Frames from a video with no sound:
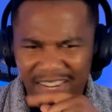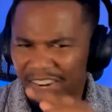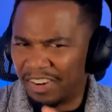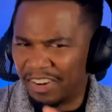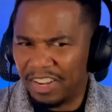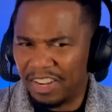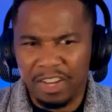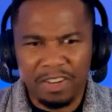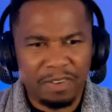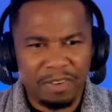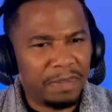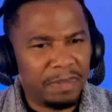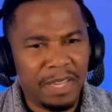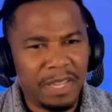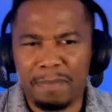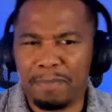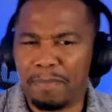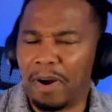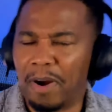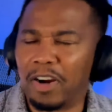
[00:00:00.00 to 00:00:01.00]
aired up.
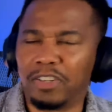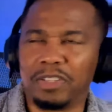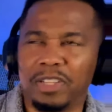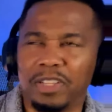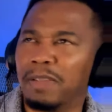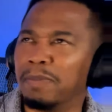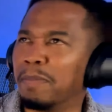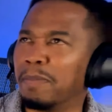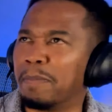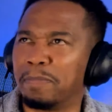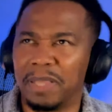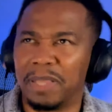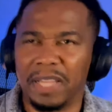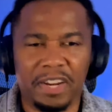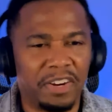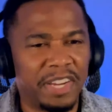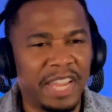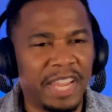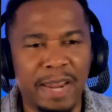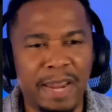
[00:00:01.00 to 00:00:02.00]
Part that
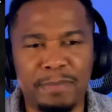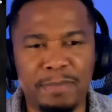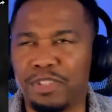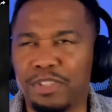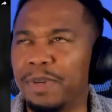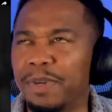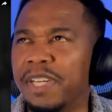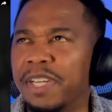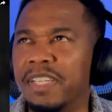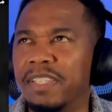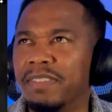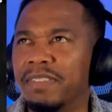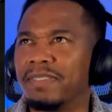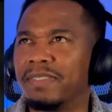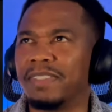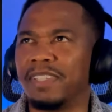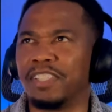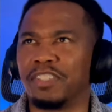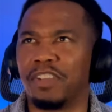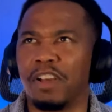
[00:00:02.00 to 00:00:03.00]
Player Games 3.
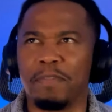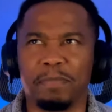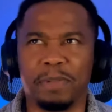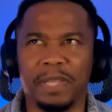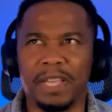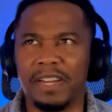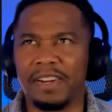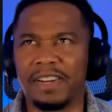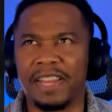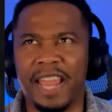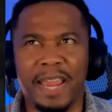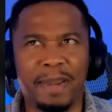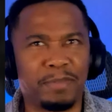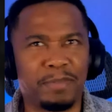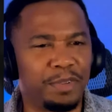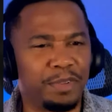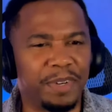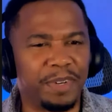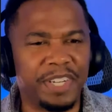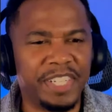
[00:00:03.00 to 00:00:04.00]
It's off Player
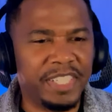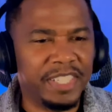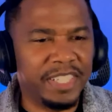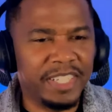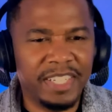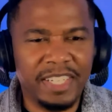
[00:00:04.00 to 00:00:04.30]
Games 3.